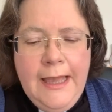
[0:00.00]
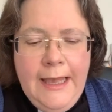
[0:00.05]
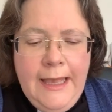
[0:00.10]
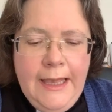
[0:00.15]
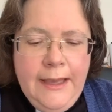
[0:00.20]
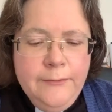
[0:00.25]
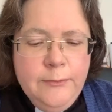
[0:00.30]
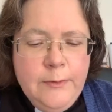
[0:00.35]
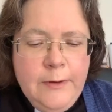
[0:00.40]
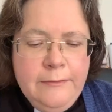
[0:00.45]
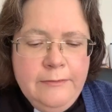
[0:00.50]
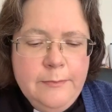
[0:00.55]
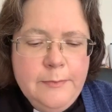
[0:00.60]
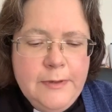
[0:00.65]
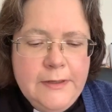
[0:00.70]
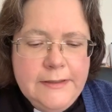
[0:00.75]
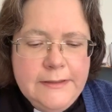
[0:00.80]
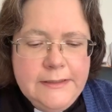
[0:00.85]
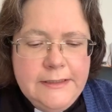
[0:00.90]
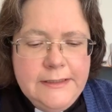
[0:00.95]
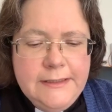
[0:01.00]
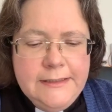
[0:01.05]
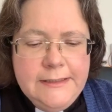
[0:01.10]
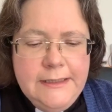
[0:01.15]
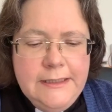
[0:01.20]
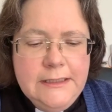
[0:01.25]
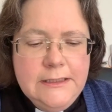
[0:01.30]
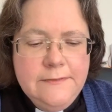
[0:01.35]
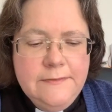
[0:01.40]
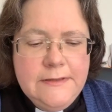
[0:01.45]
have you ever planted
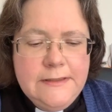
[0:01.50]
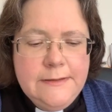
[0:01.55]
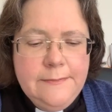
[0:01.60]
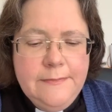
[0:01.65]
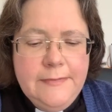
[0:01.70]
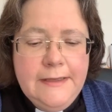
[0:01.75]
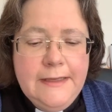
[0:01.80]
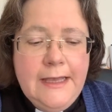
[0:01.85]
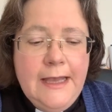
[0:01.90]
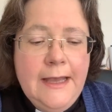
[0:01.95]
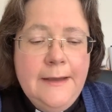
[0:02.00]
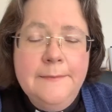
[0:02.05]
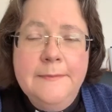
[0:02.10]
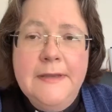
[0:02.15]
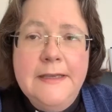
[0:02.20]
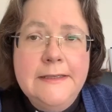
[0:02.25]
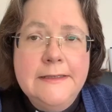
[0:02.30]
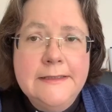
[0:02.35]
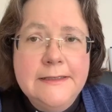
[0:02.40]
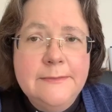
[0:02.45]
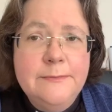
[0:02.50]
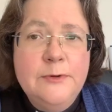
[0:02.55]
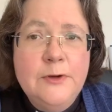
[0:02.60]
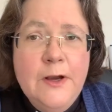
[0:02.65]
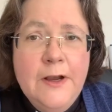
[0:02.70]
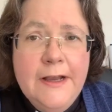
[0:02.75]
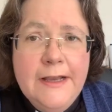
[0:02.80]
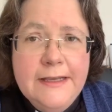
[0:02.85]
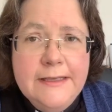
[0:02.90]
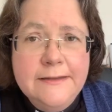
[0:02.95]
seeds for something and been
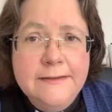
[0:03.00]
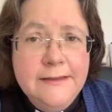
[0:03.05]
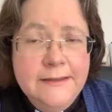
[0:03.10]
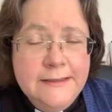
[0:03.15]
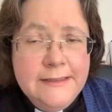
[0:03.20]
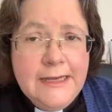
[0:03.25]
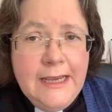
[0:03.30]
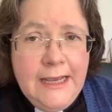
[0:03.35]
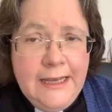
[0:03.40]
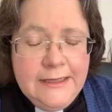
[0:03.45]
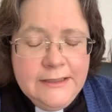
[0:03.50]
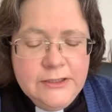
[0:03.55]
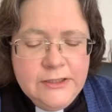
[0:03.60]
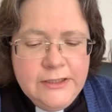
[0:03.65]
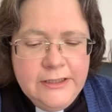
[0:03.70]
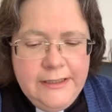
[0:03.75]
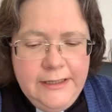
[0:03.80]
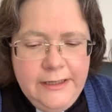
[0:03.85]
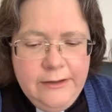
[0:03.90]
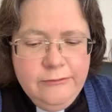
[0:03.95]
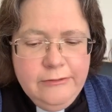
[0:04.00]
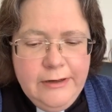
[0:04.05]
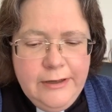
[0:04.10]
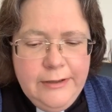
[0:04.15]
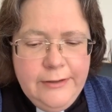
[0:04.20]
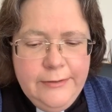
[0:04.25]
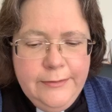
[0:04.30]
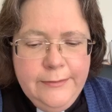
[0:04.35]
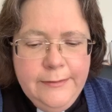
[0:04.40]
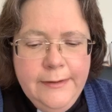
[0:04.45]
surprised that it actually
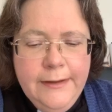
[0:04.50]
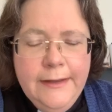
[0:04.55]
grew?